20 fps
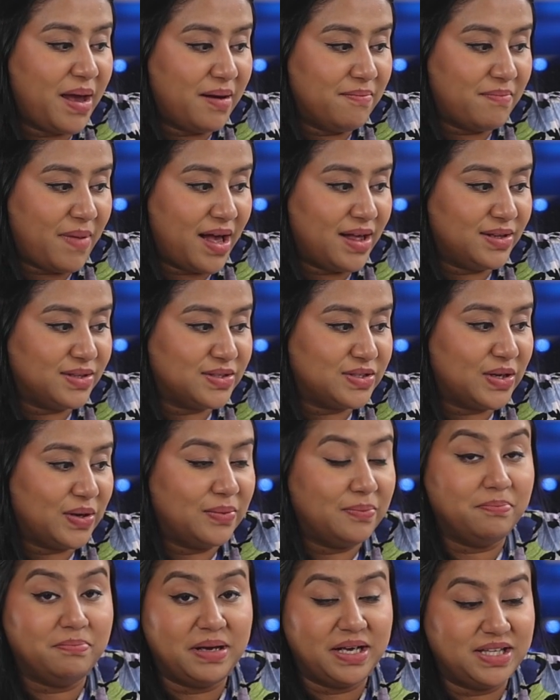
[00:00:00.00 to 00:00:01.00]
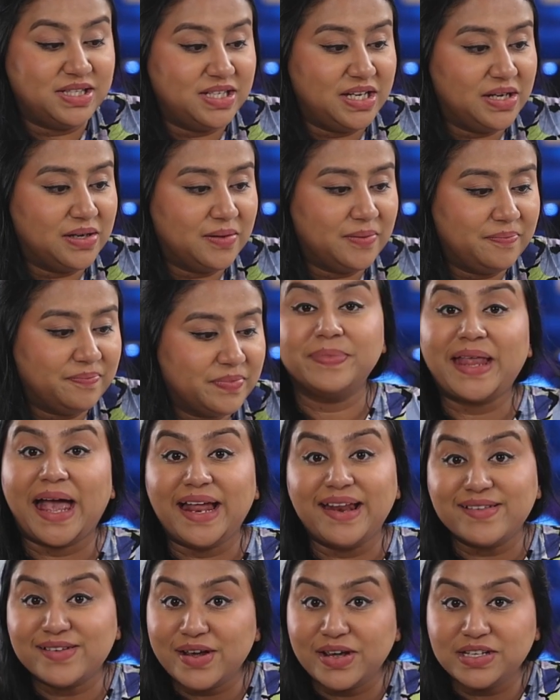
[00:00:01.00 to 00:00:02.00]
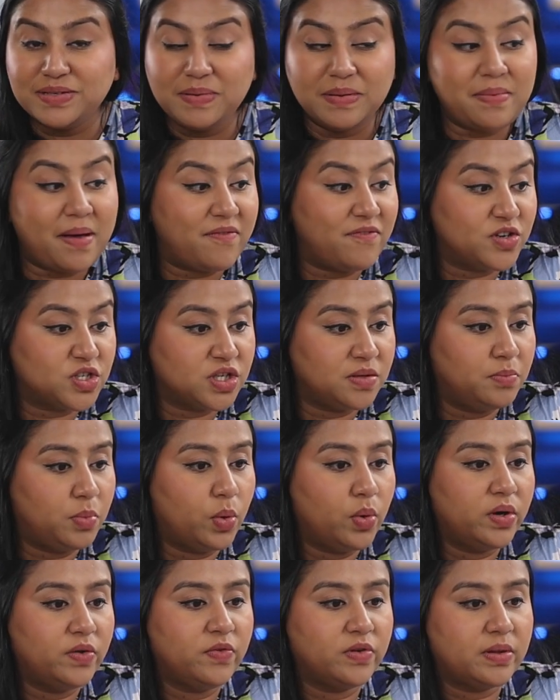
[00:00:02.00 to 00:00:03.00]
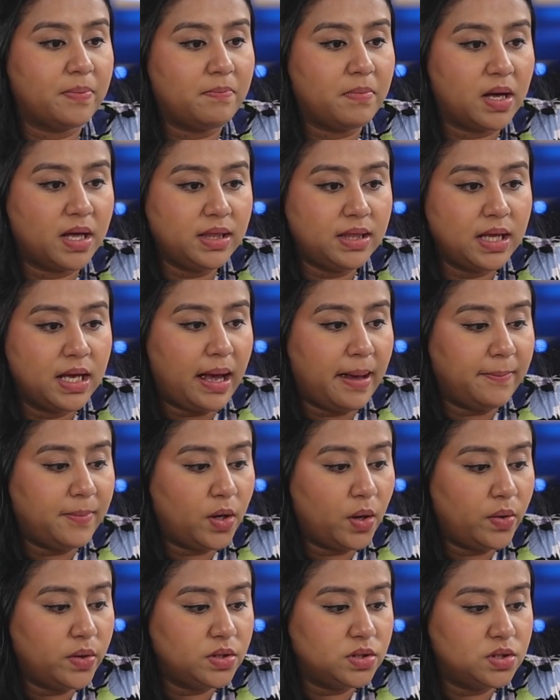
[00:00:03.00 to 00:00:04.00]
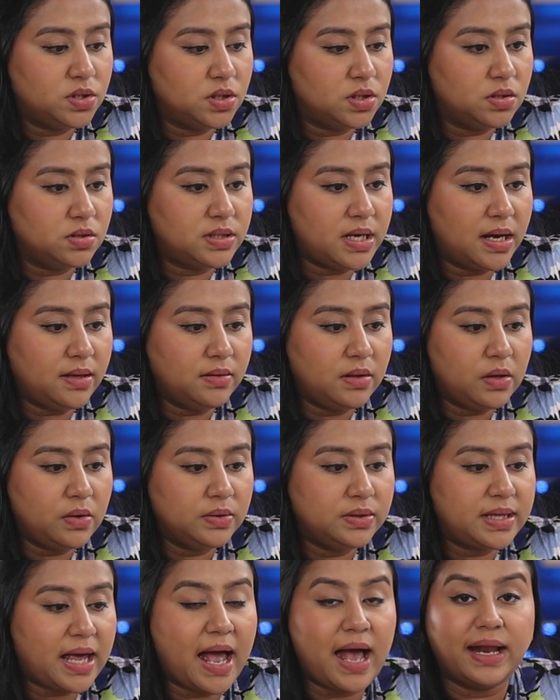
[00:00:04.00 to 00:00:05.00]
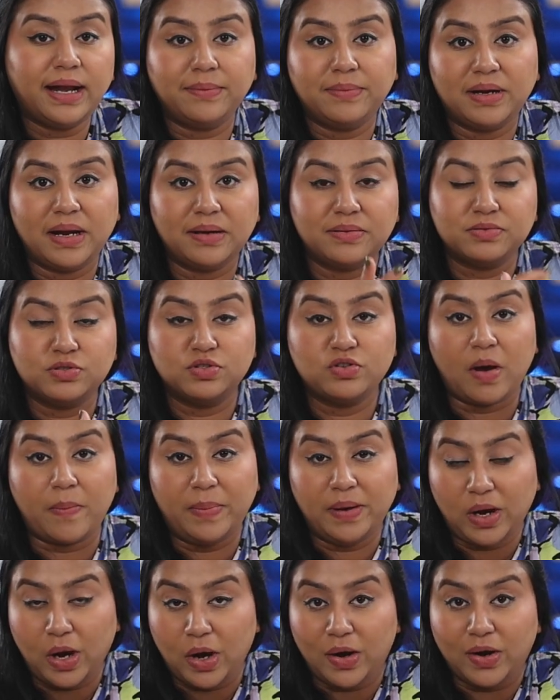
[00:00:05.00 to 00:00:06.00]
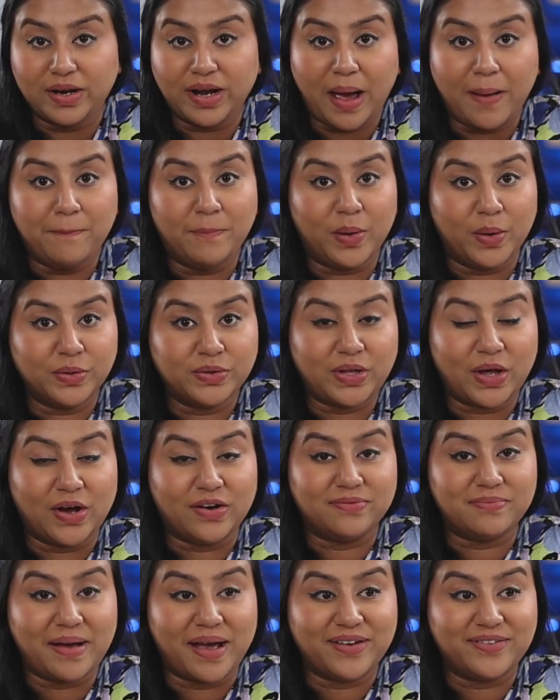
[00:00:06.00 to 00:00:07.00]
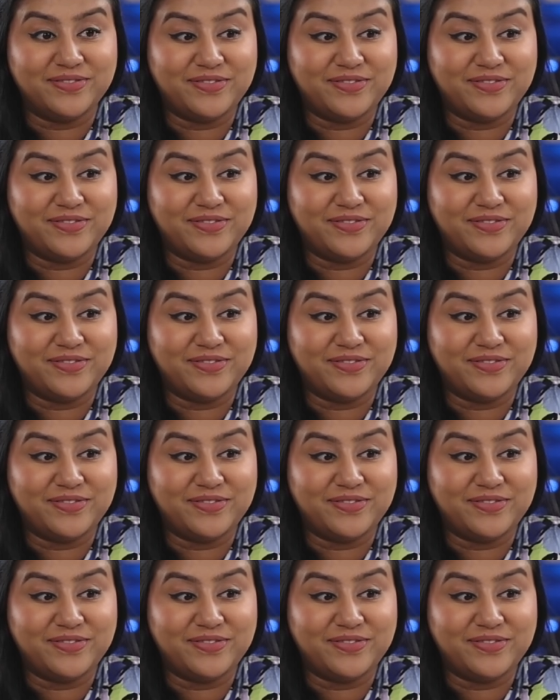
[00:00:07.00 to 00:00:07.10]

big milestone, big deal. That is going to be my vision board for the month. I'm going to download that. I'm going to drop it on both of my